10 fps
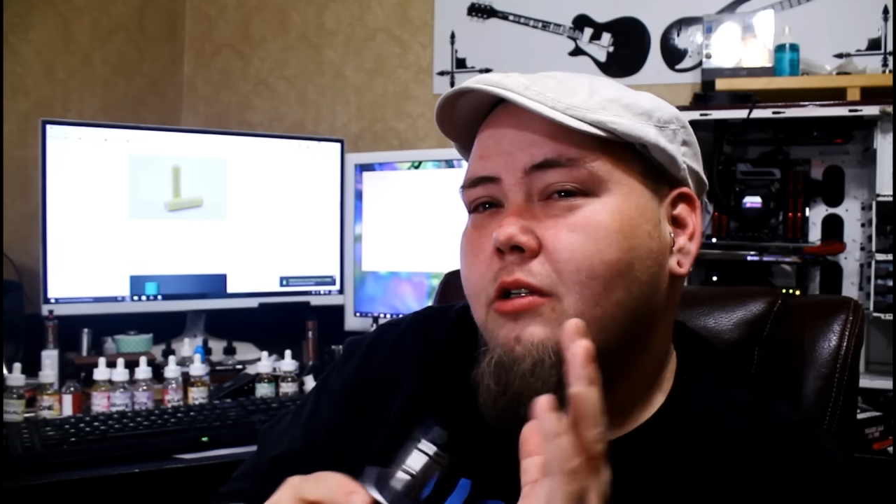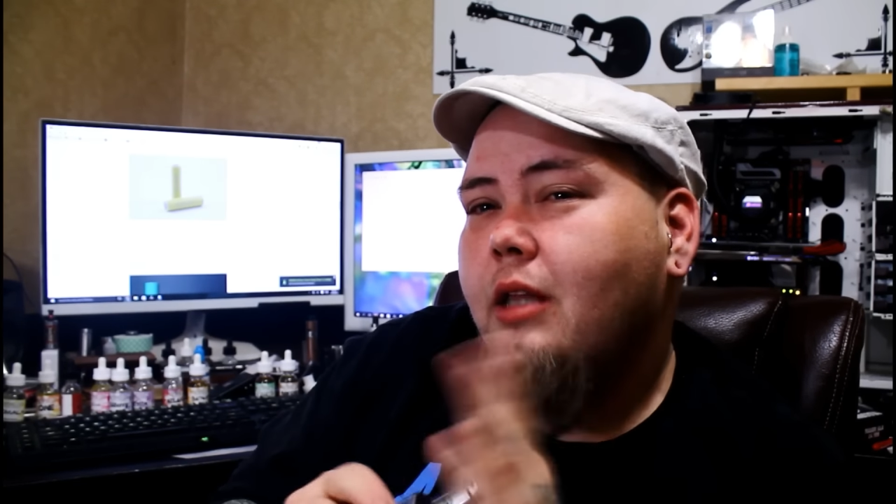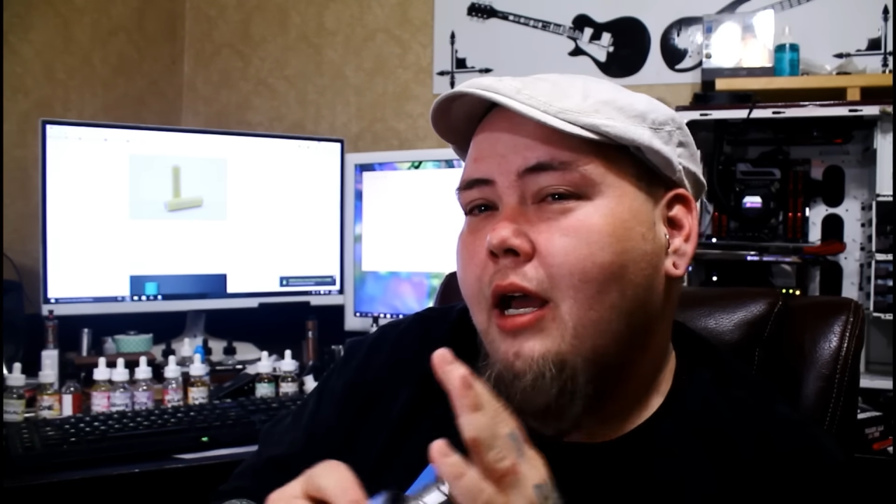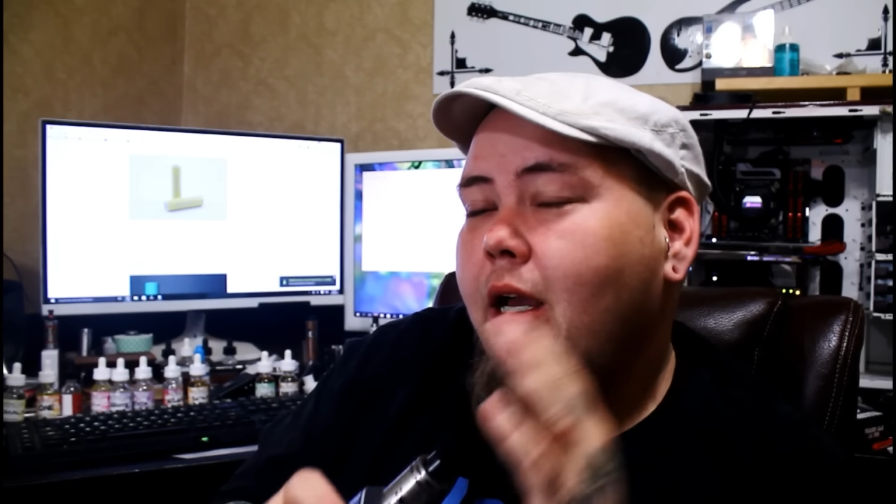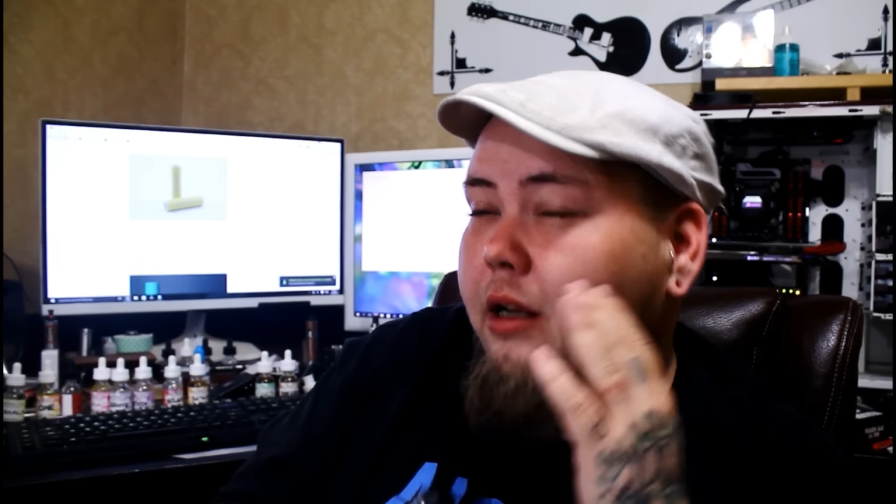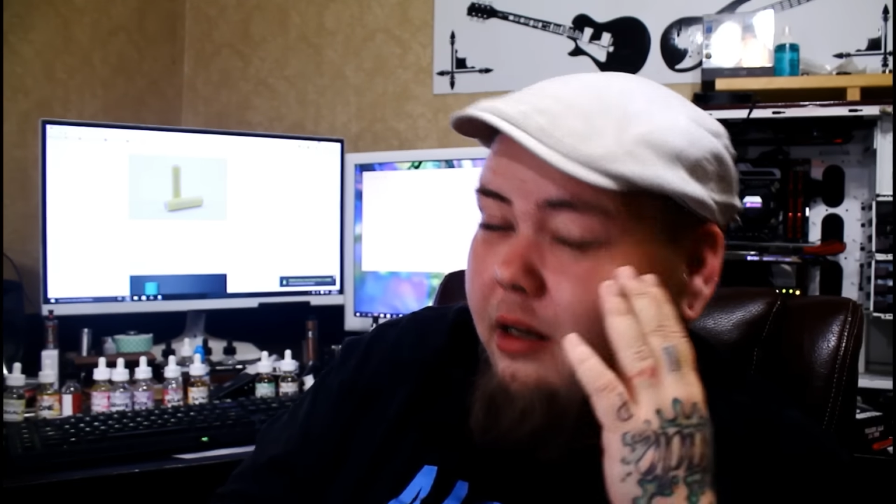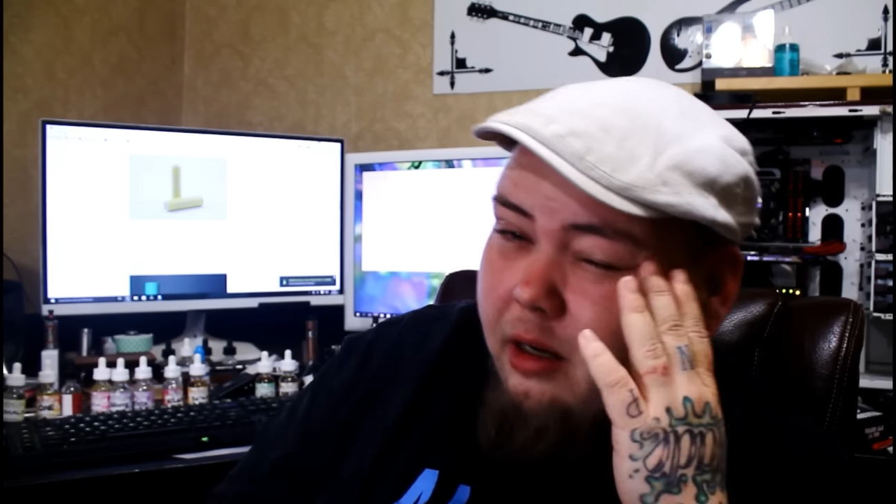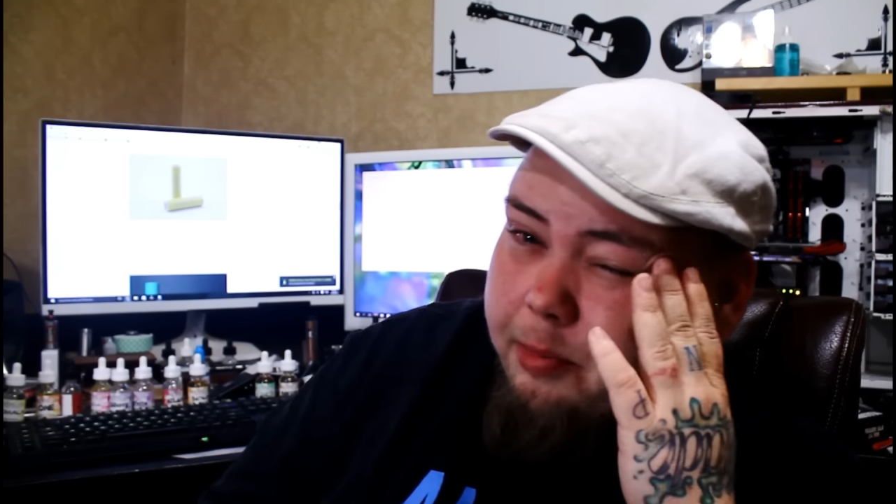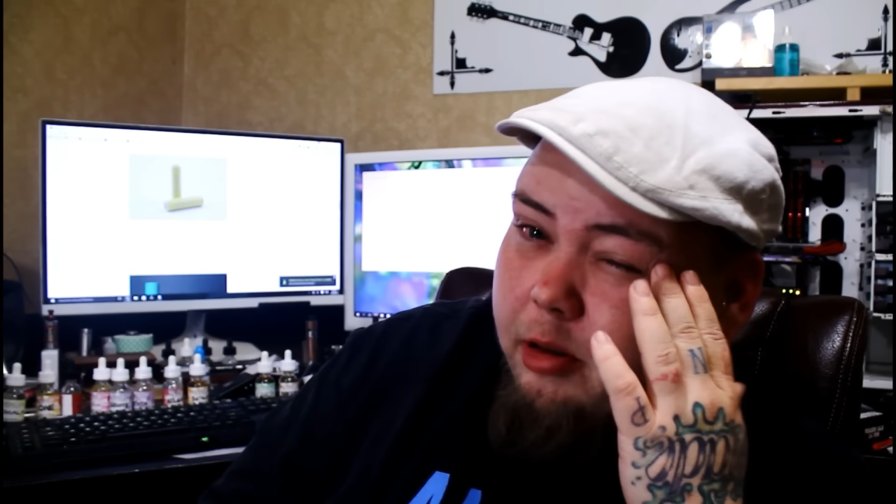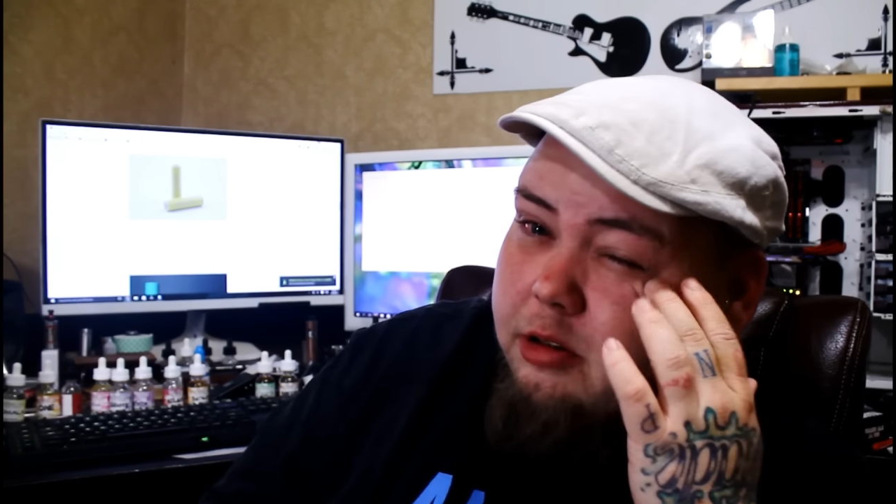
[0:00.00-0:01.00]
online
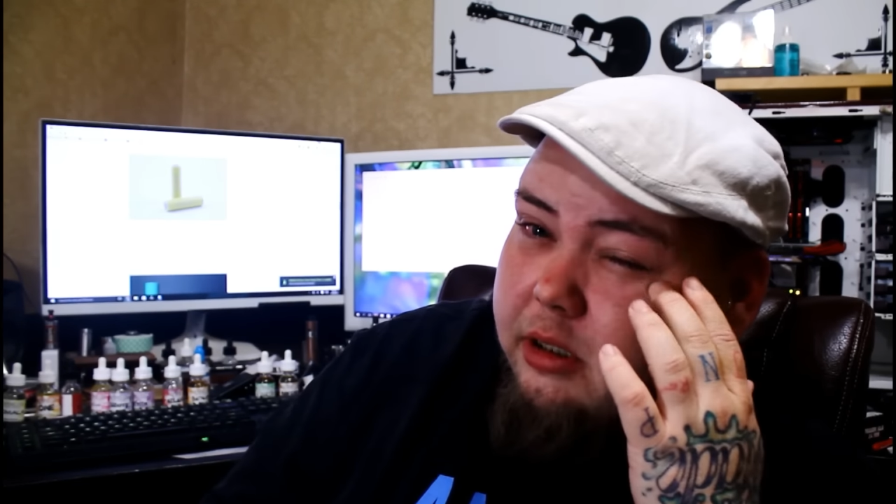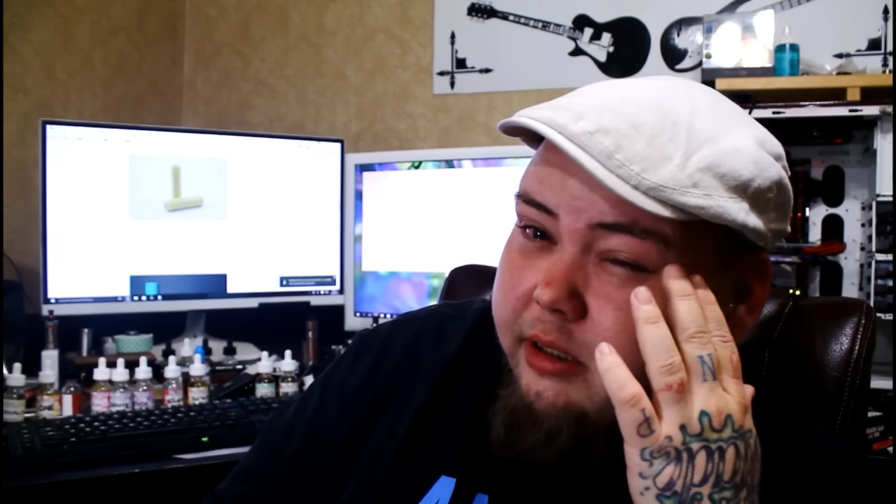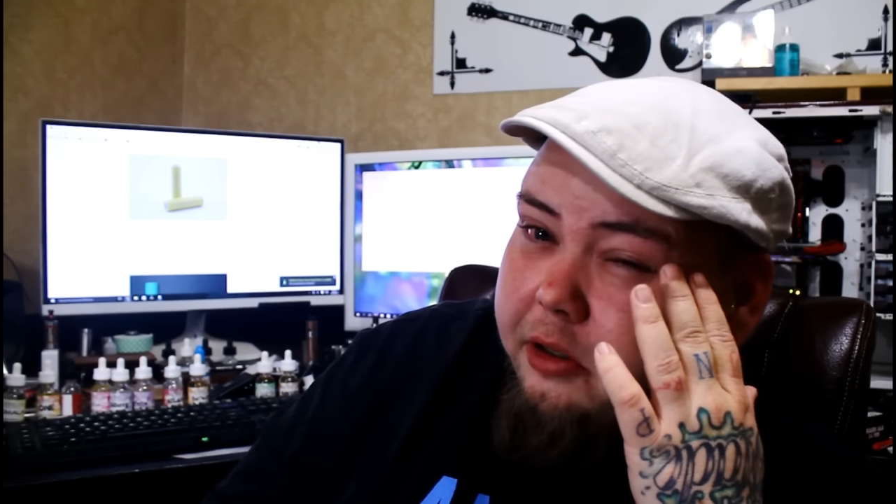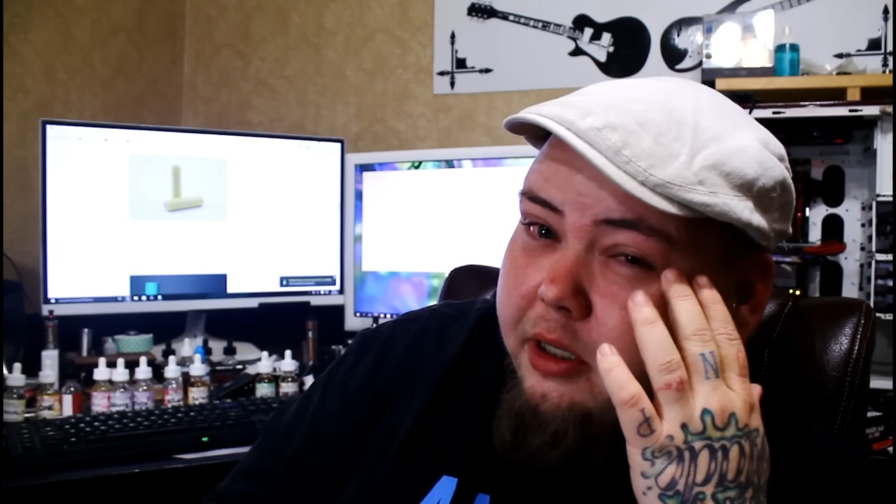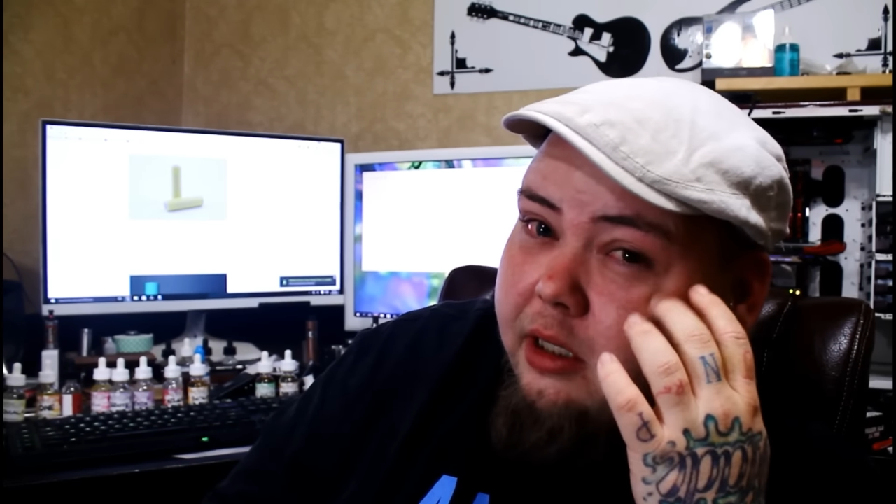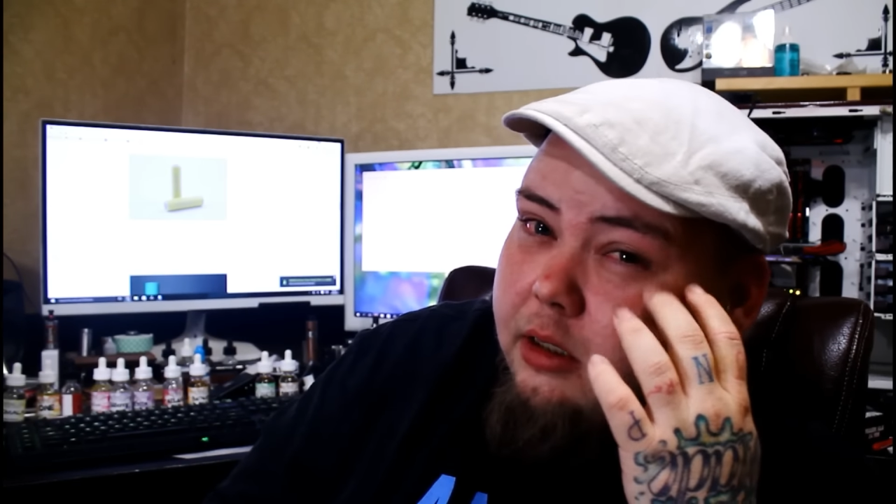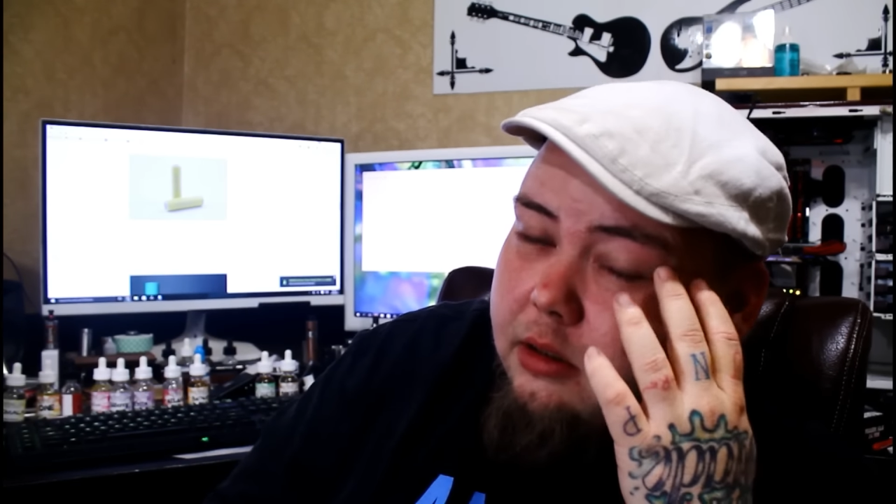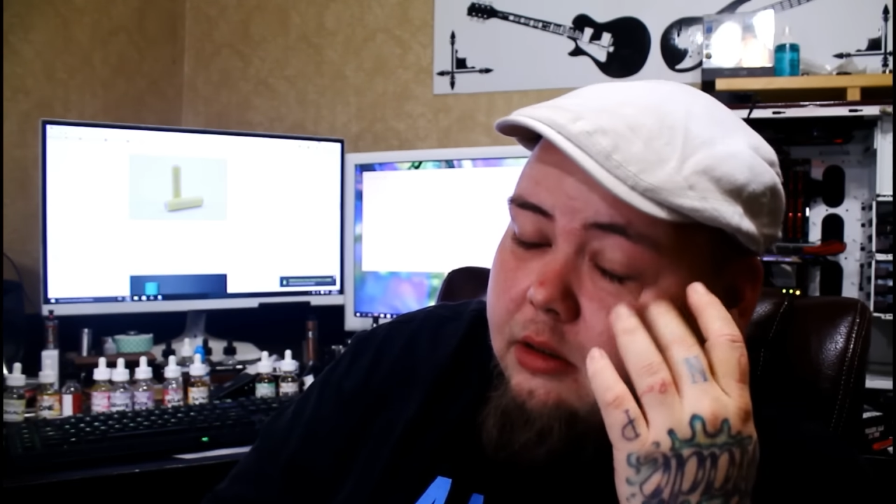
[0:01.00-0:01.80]
approaching 30.